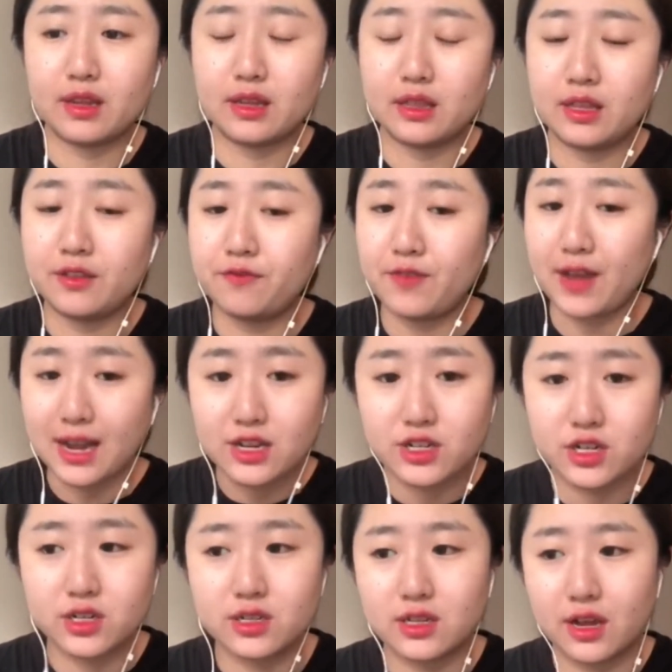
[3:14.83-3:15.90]
the
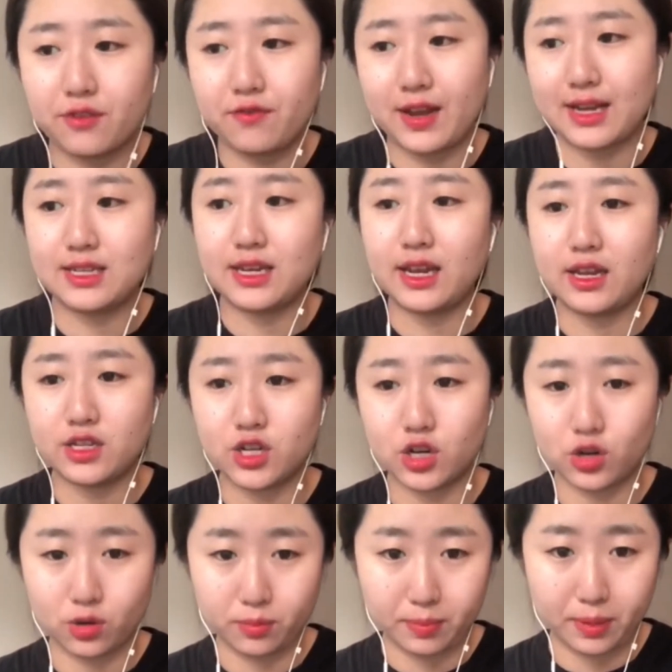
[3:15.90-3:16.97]
factors affecting
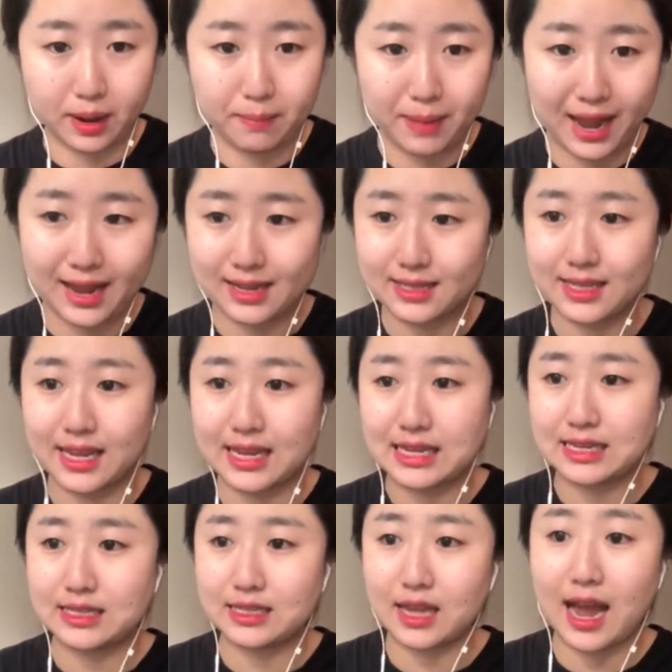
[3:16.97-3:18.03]
intergroup bias
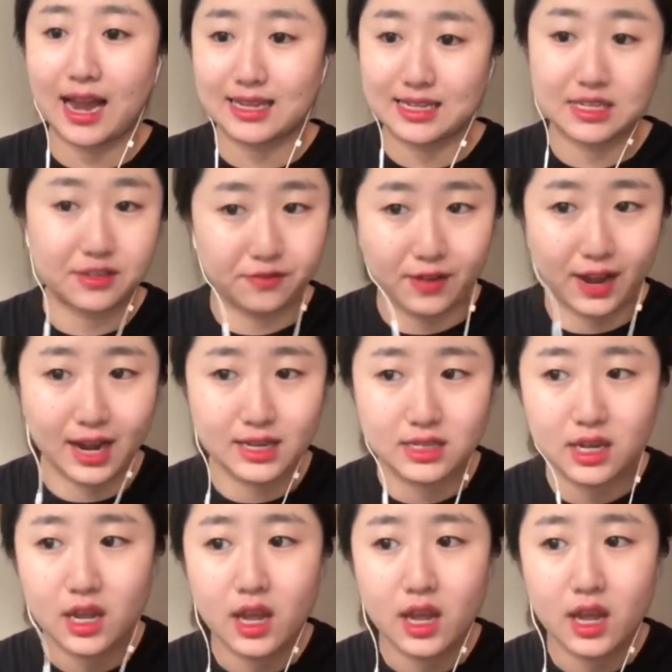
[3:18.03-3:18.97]
is identified.